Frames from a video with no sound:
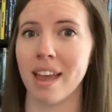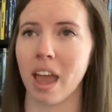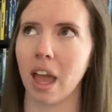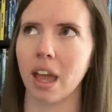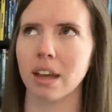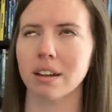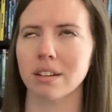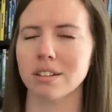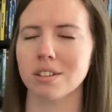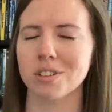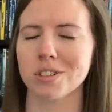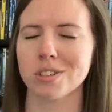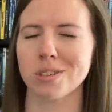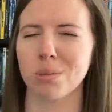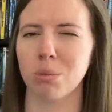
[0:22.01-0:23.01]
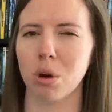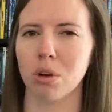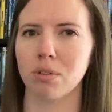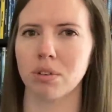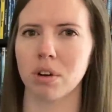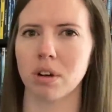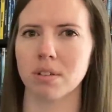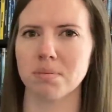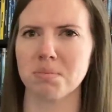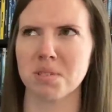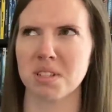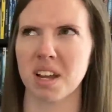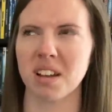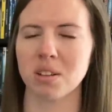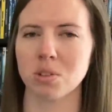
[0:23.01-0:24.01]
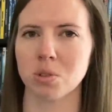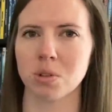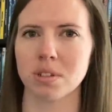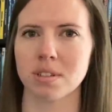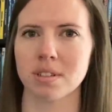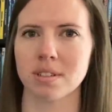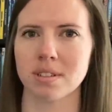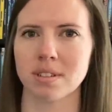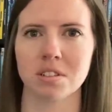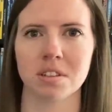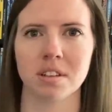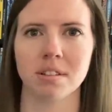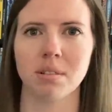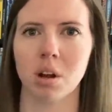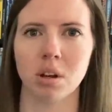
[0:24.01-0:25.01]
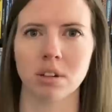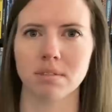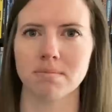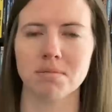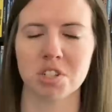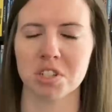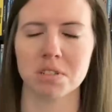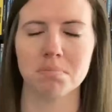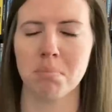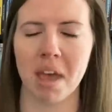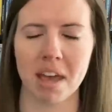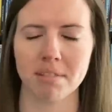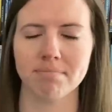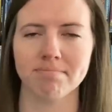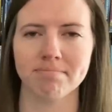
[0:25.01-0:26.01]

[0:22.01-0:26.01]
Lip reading: and just some overall style choices that are just bad.